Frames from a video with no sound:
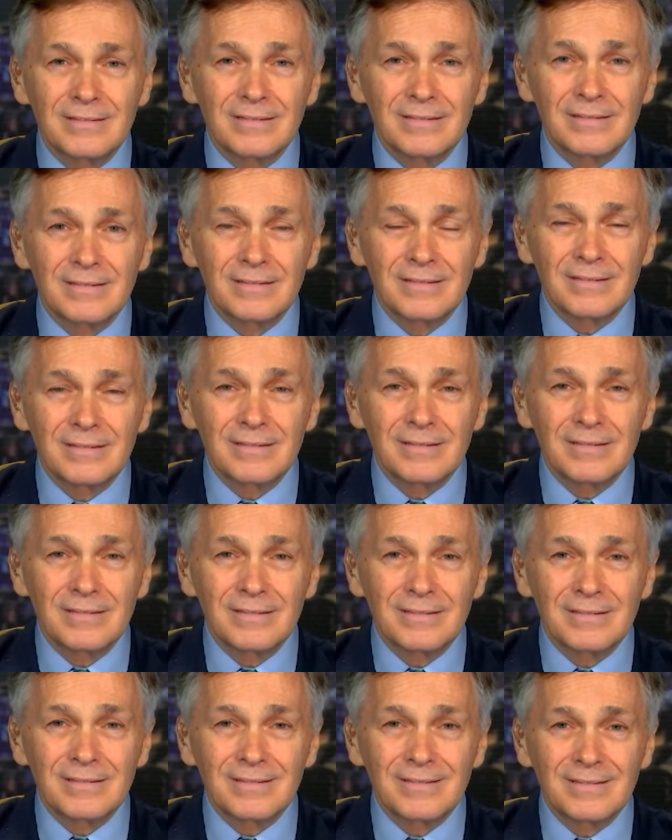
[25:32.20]

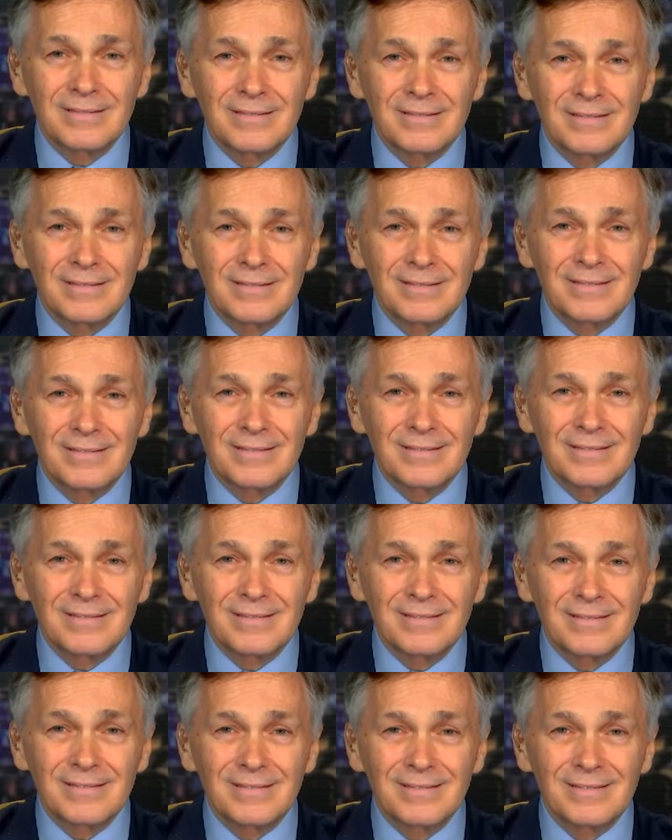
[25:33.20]

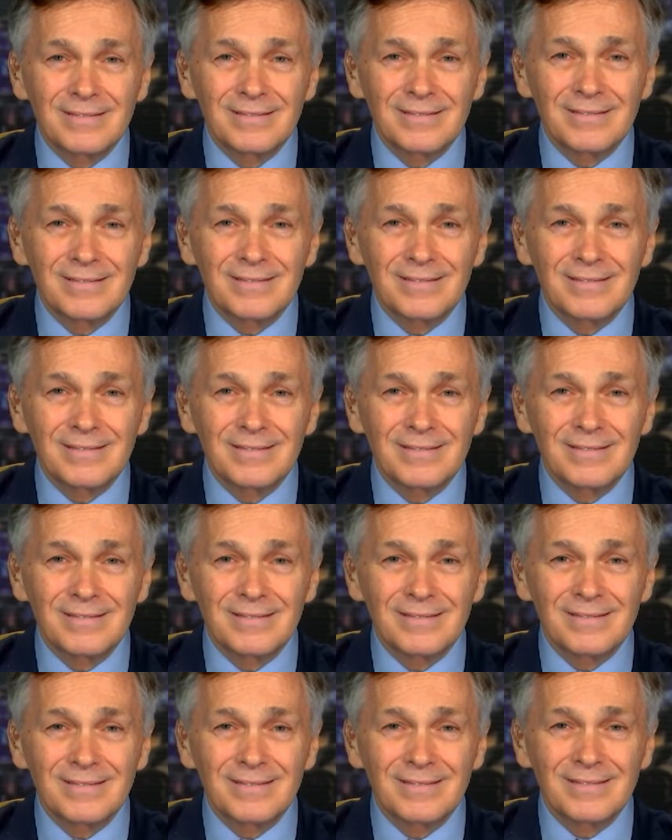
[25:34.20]

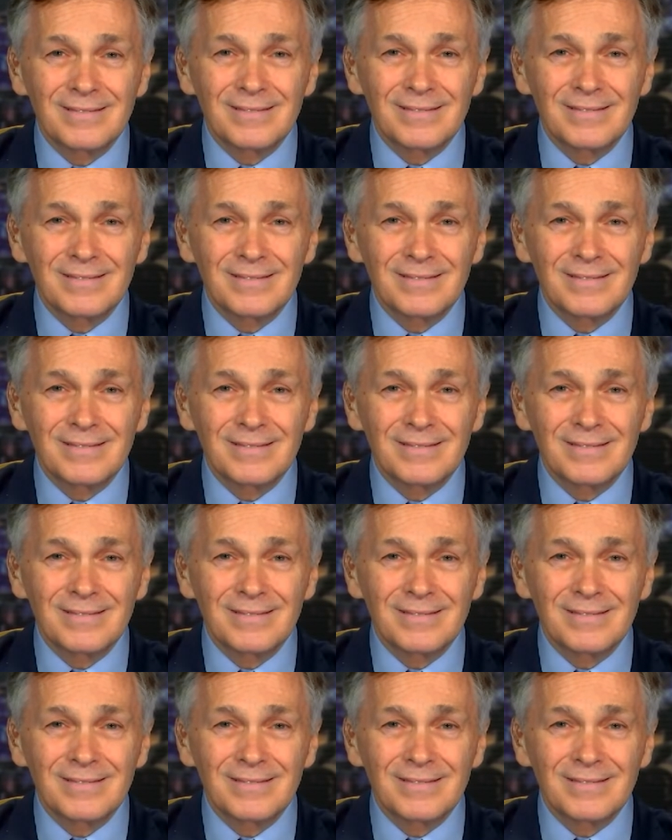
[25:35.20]
No words are spoken by the person on screen.